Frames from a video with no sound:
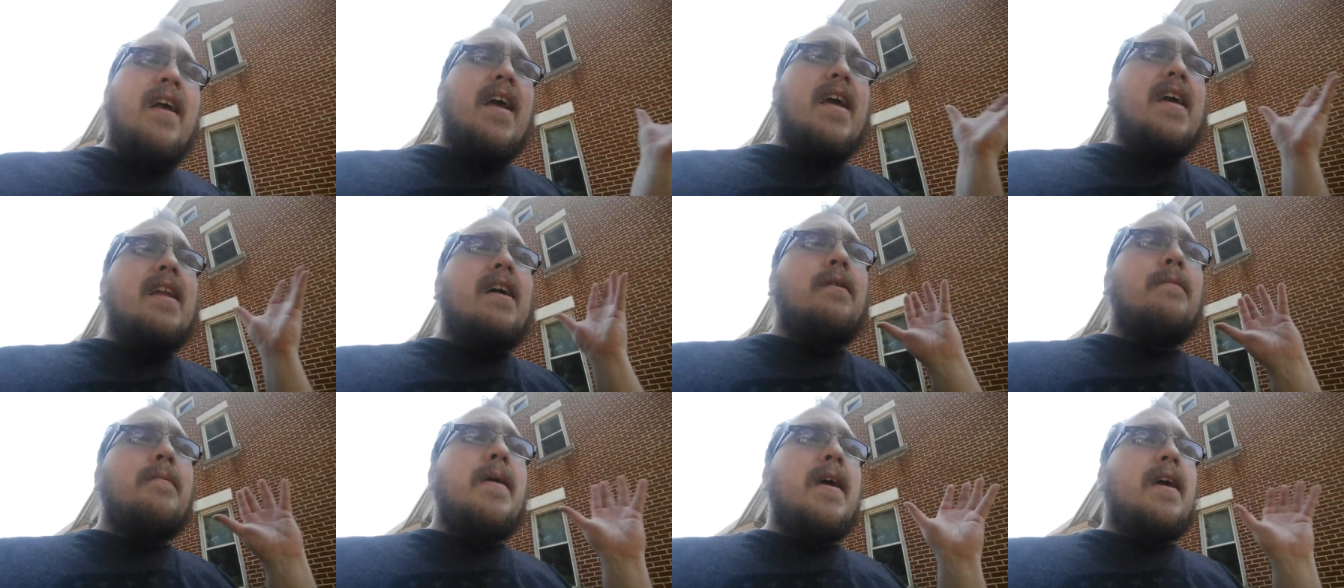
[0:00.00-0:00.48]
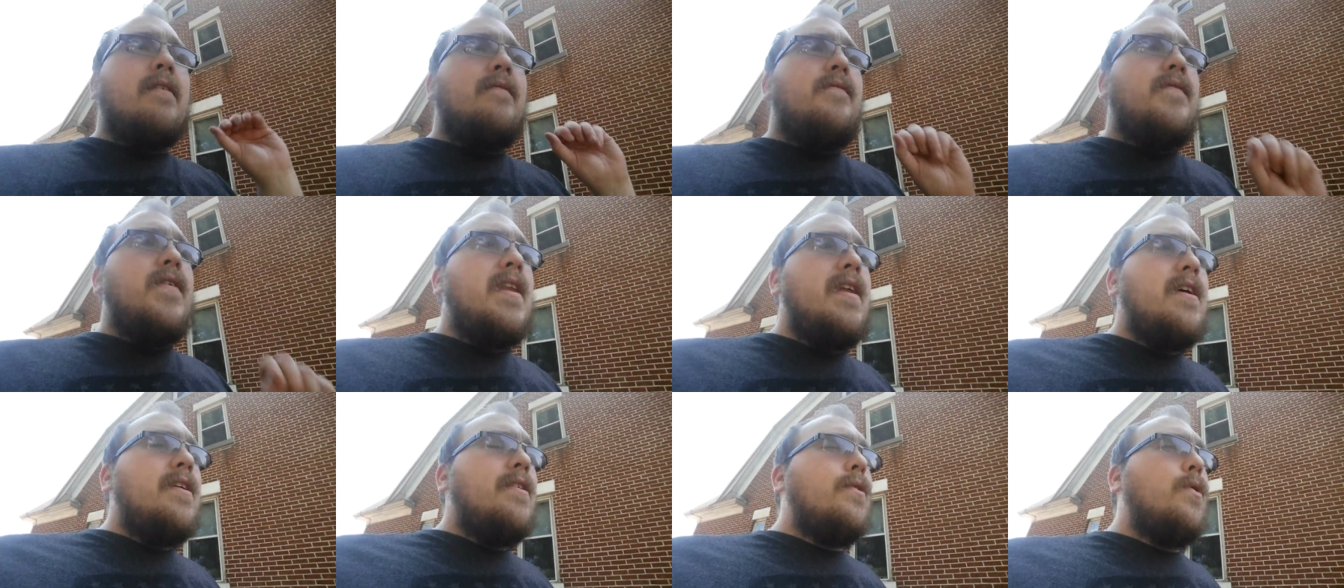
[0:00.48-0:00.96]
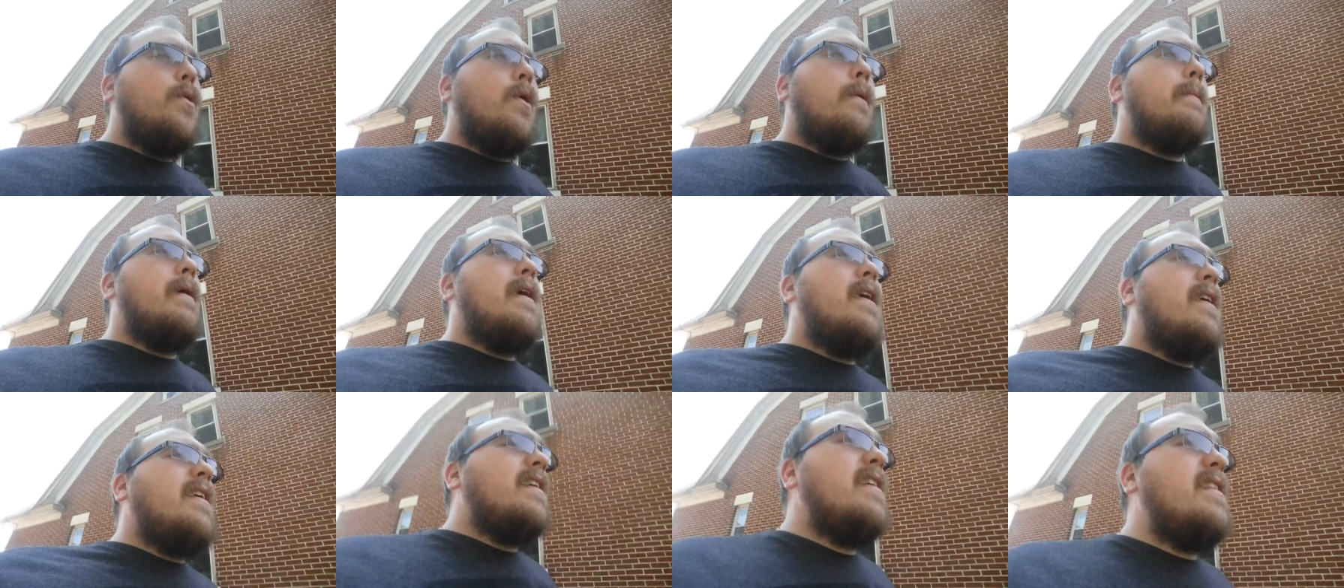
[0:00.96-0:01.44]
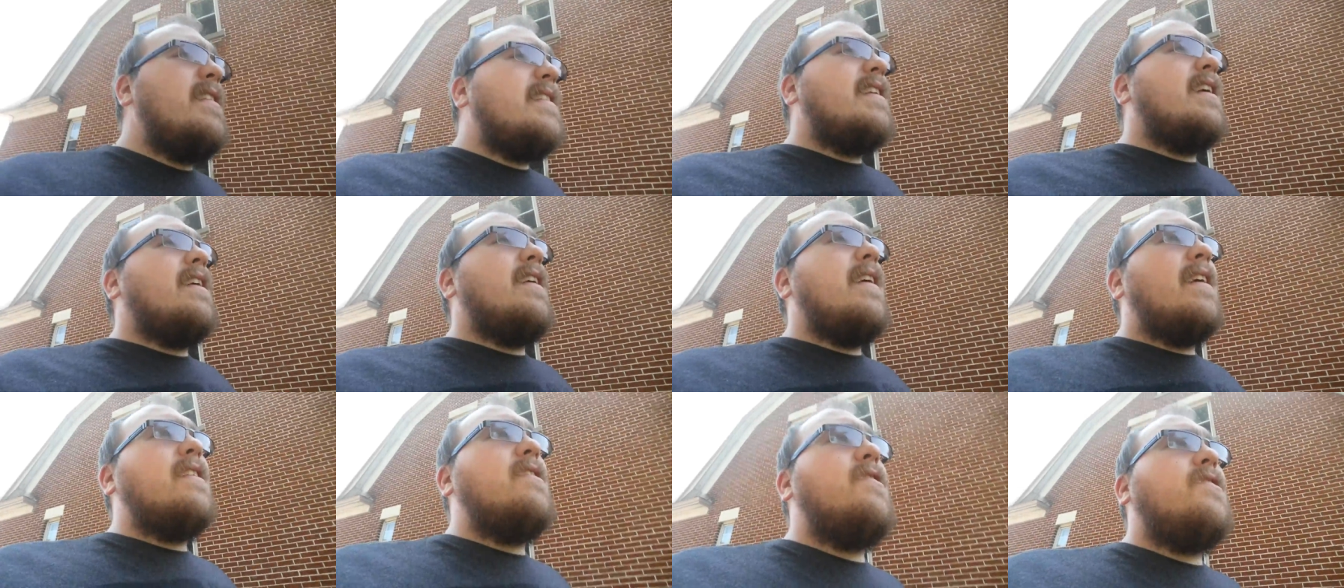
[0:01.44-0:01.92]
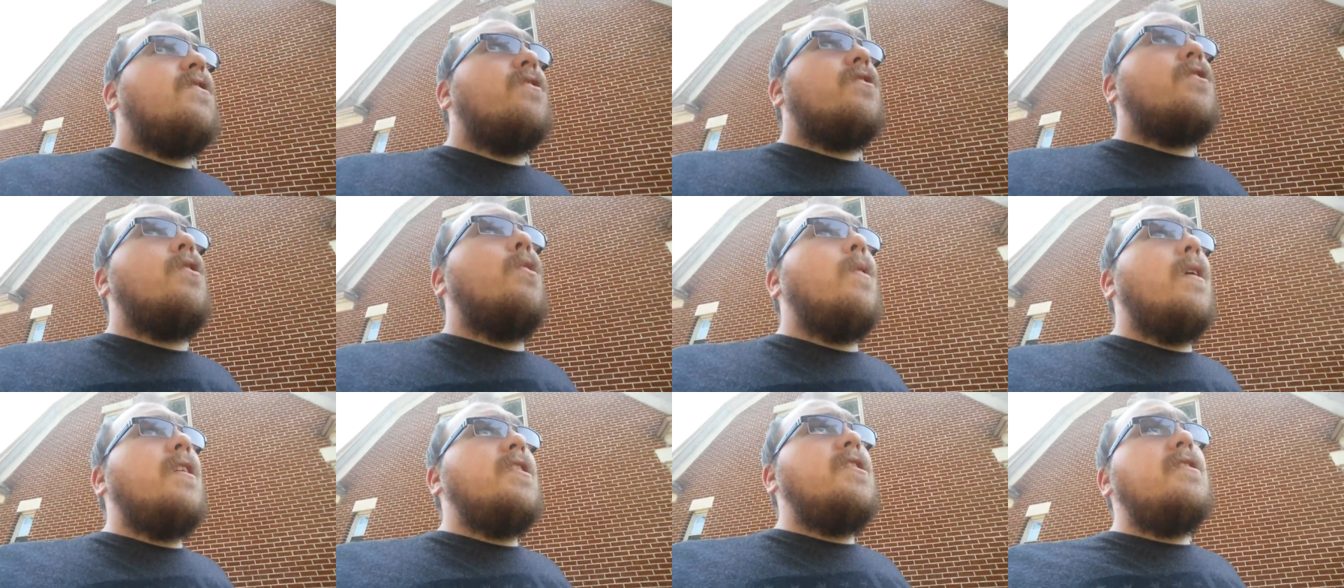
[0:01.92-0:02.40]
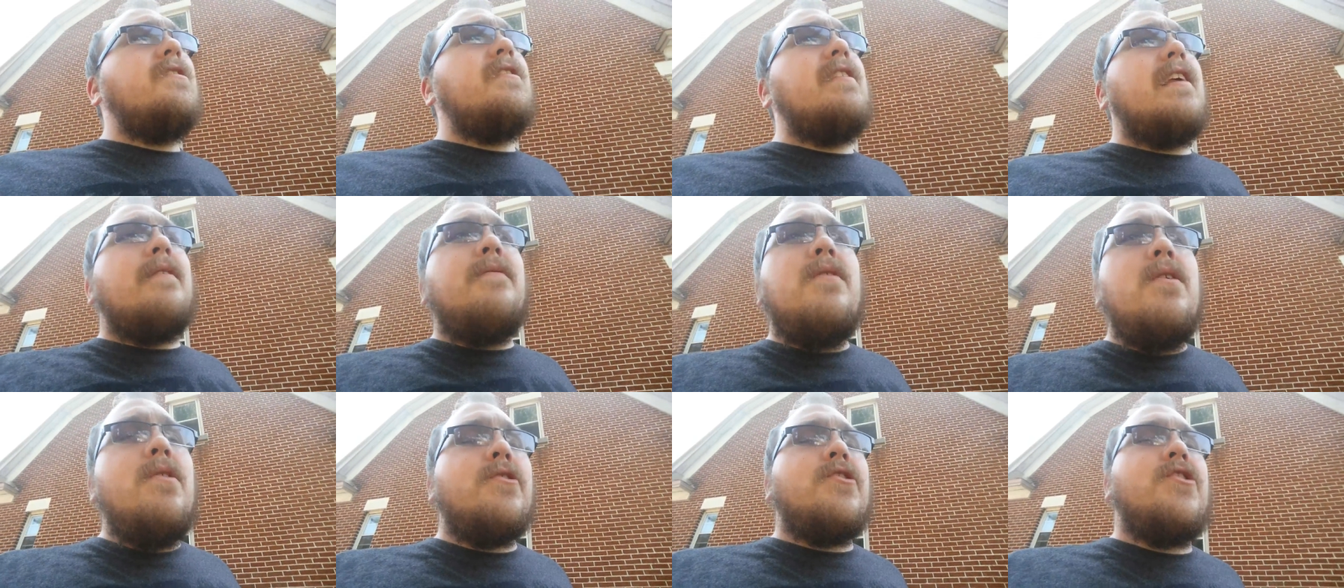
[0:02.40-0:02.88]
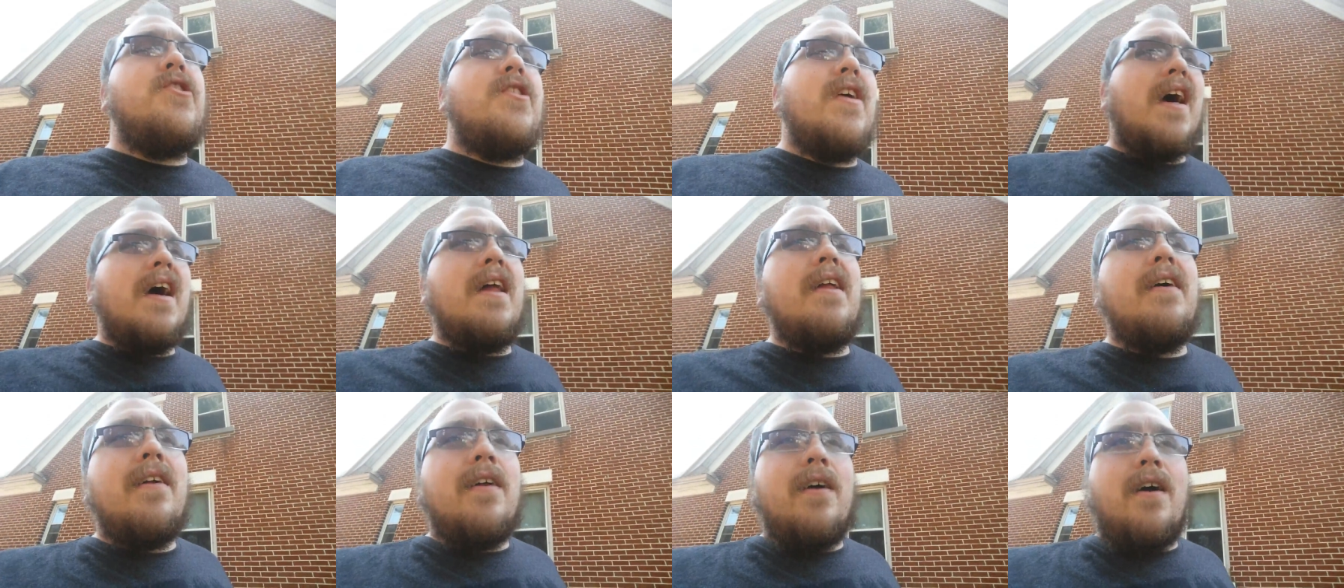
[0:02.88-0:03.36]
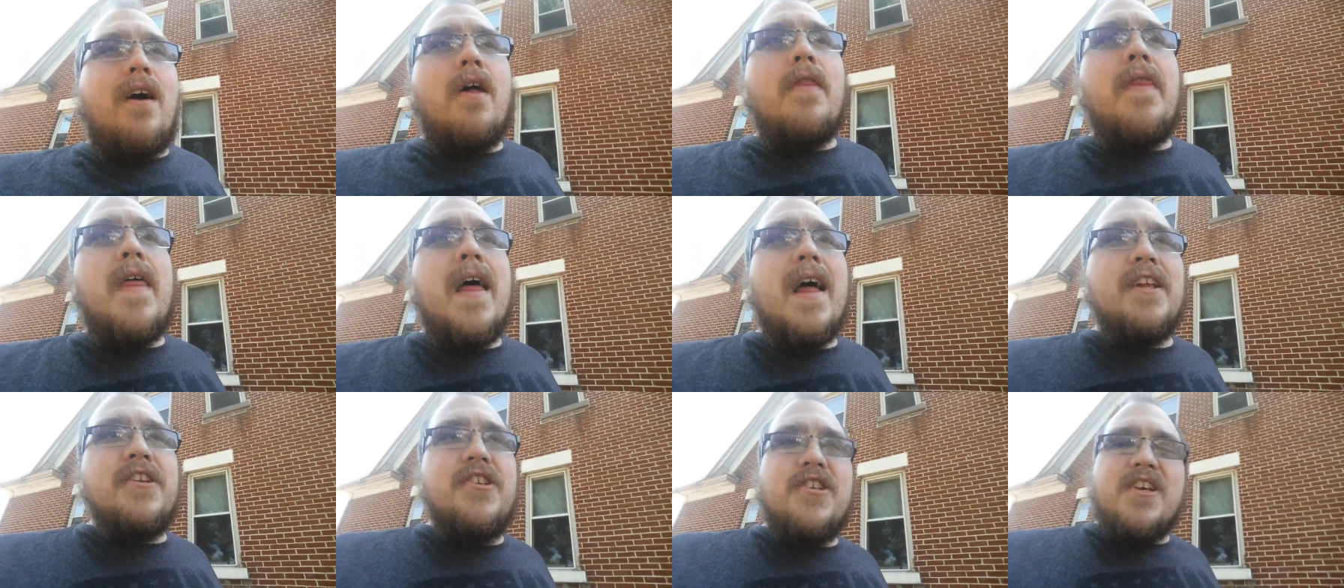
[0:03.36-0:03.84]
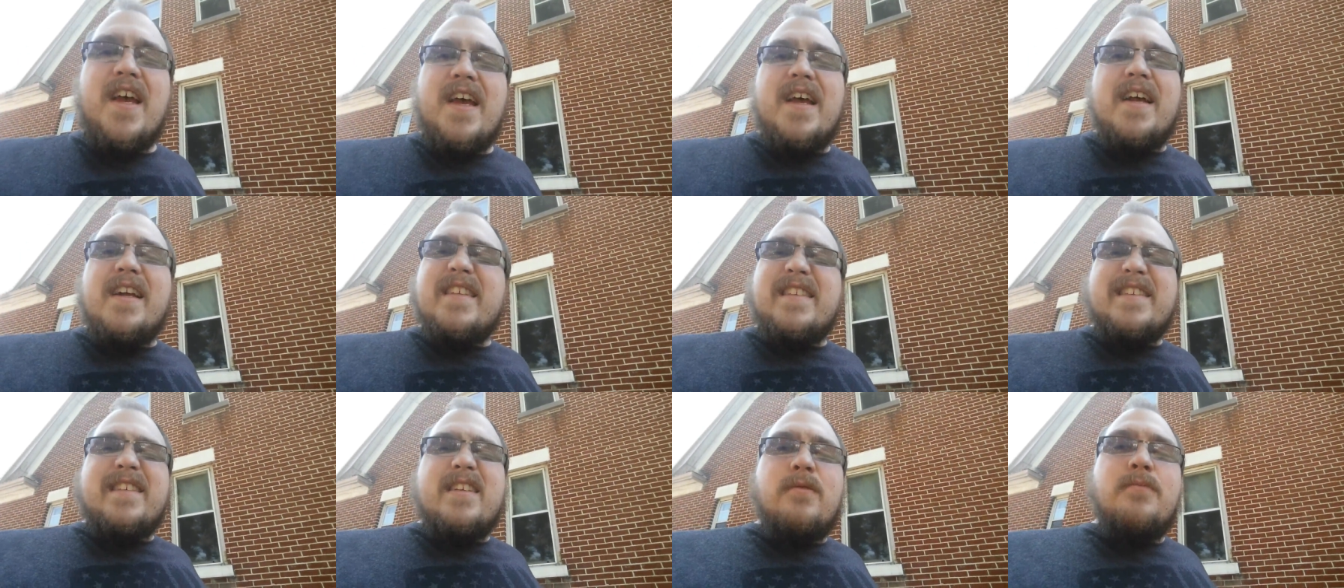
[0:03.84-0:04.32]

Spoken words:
and I'll make a video about it, and I'll answer your questions, give you a shout out, all that jazz.